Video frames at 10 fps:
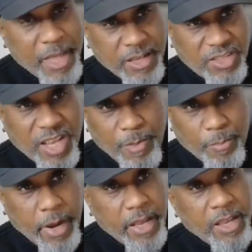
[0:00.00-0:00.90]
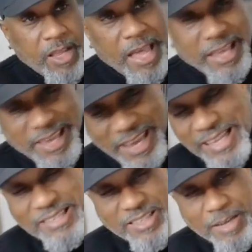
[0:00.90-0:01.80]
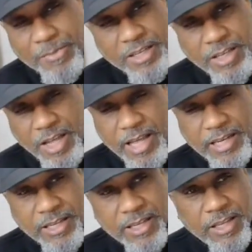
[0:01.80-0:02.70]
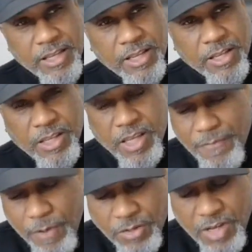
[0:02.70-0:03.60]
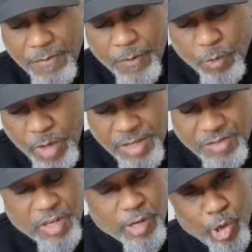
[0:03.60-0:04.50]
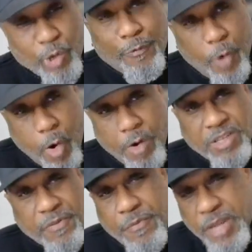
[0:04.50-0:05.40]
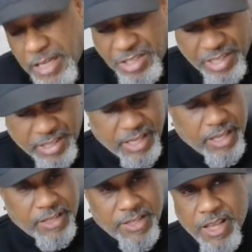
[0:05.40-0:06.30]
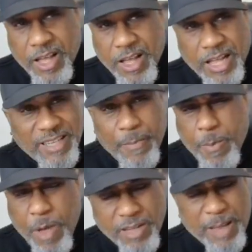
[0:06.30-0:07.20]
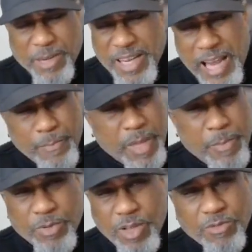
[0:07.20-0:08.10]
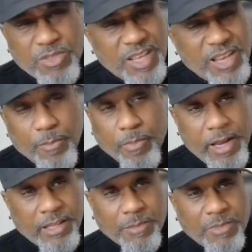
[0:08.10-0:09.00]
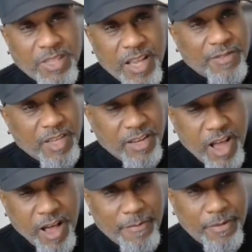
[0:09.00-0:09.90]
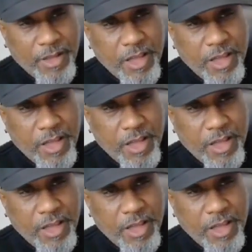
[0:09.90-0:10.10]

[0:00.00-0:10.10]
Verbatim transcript: Celebrate getting something done. Give yourself a reason to look forward to finishing things. I tell people all the time, a lot of people don't celebrate themselves enough.